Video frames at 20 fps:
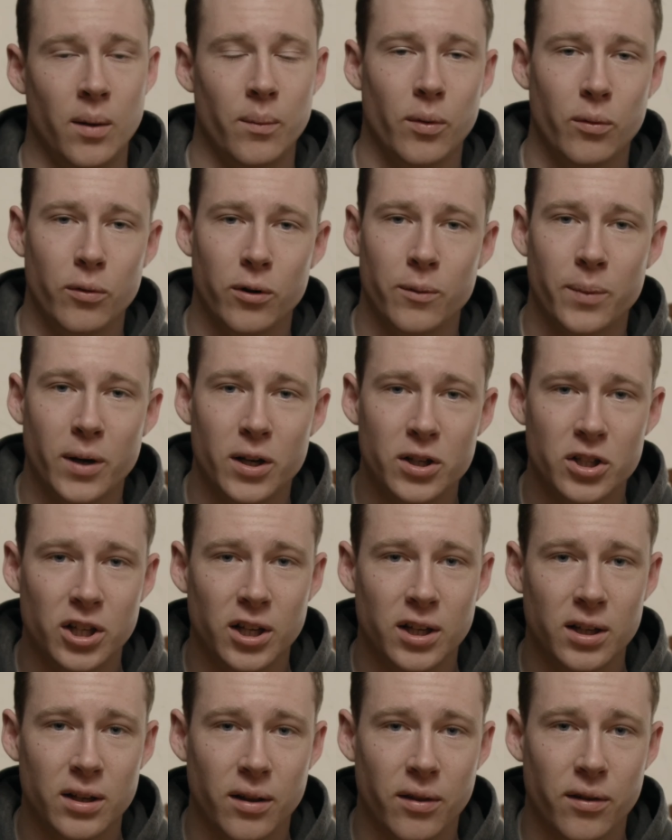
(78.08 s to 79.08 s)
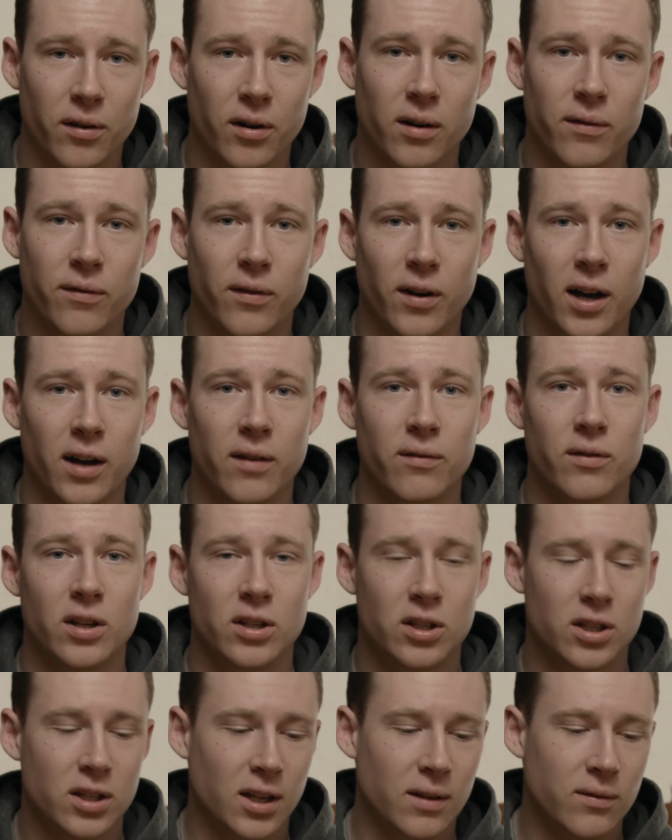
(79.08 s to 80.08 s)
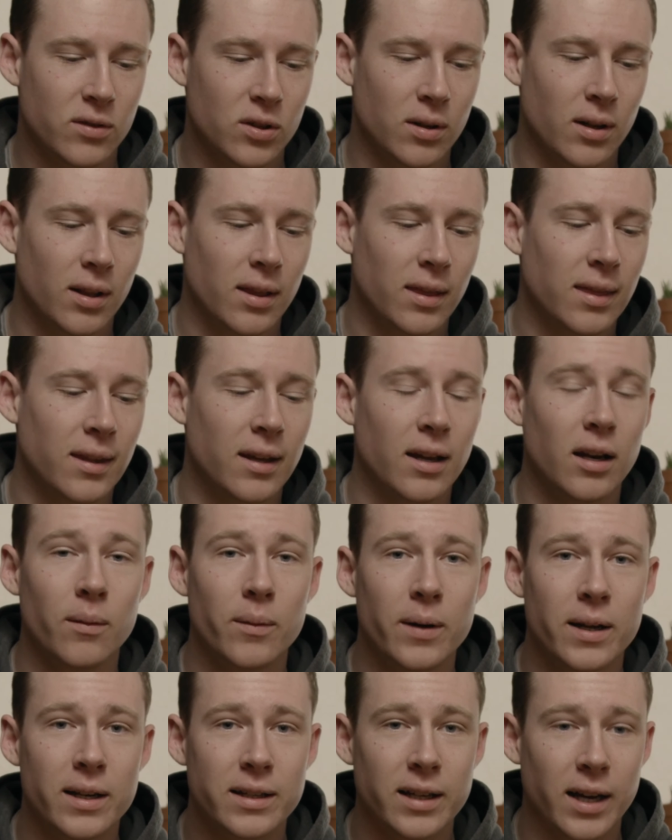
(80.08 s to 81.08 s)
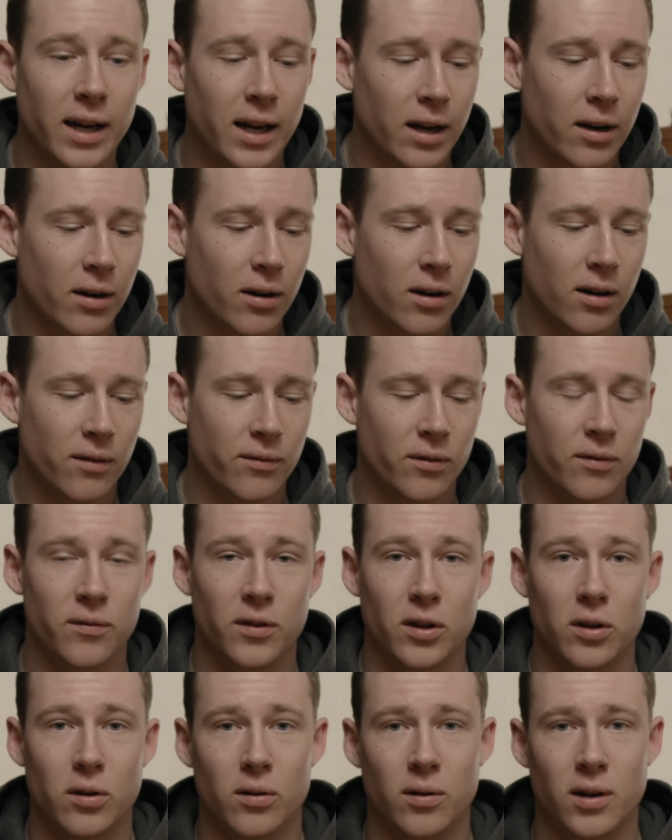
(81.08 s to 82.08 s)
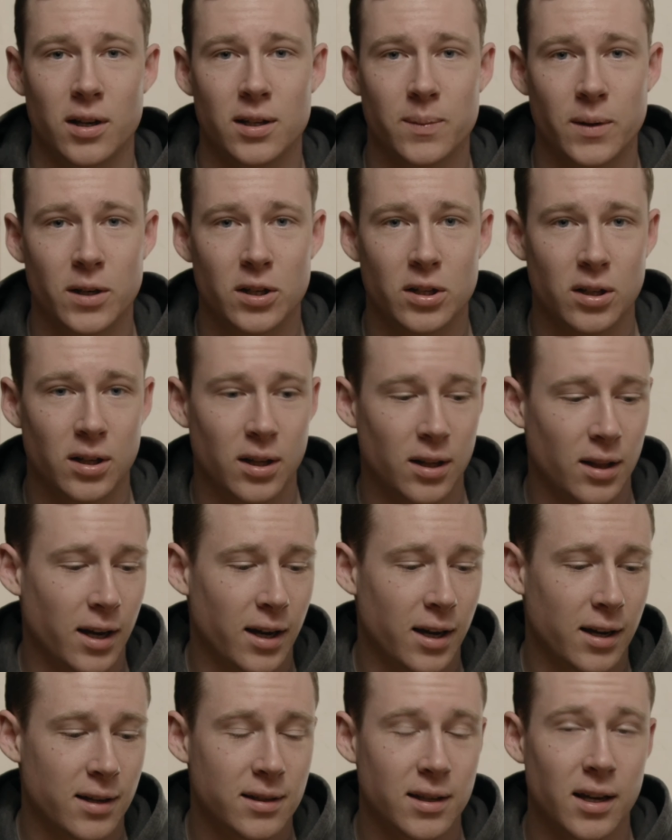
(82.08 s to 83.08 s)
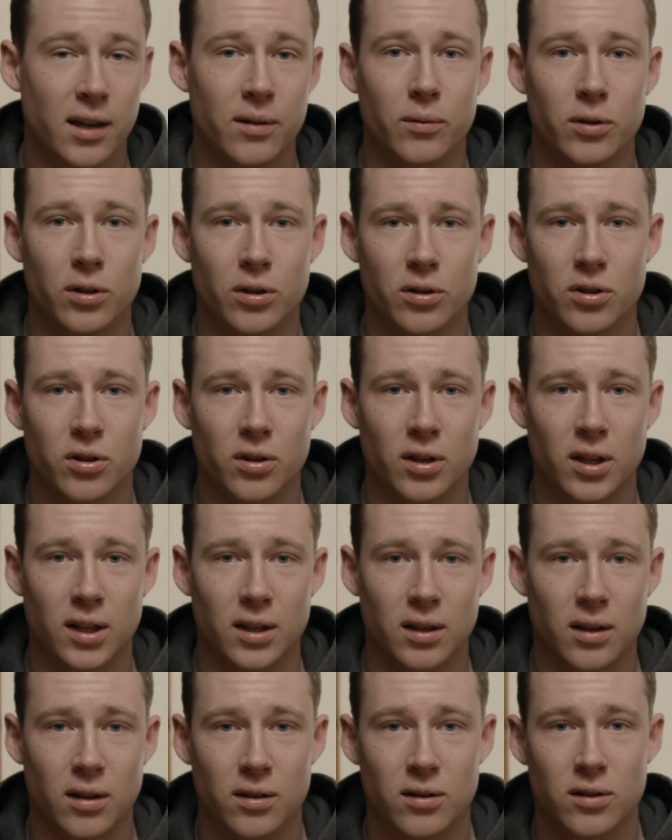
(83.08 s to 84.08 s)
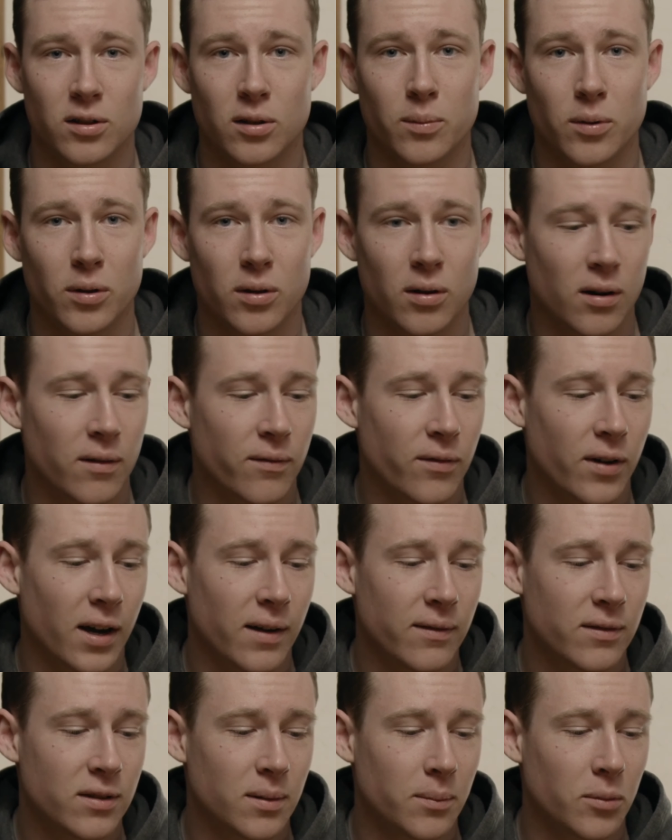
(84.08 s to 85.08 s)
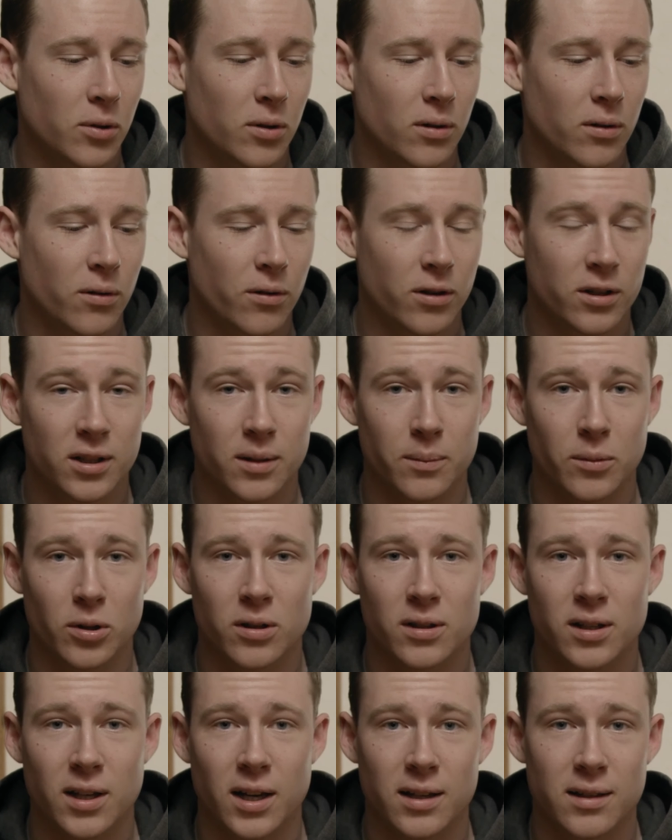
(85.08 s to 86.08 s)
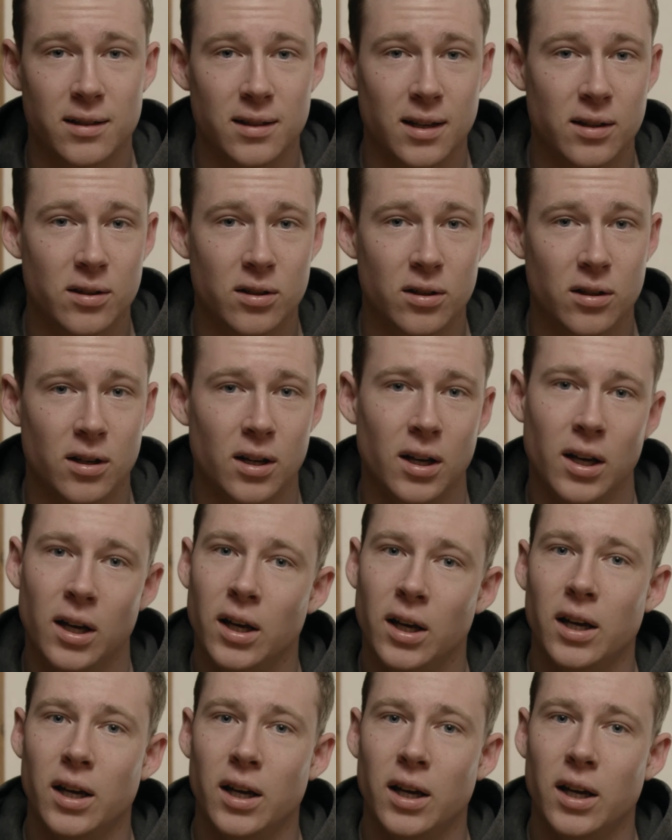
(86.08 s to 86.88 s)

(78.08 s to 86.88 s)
but when punching into 35, it just gives you a little bit tighter of a view, especially like I said, when you're shooting in a Super 35 similar size sensor.